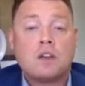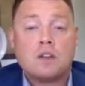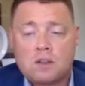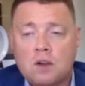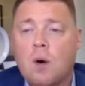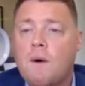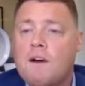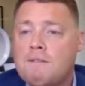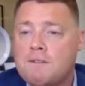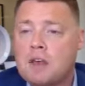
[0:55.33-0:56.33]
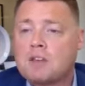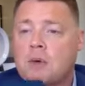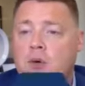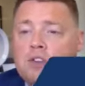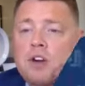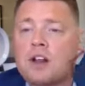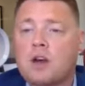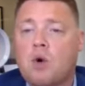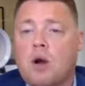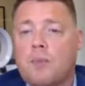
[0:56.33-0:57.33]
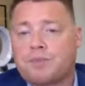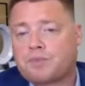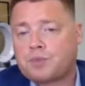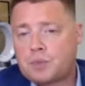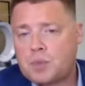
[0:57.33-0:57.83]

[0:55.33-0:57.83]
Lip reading: So feels like we're turning a corner.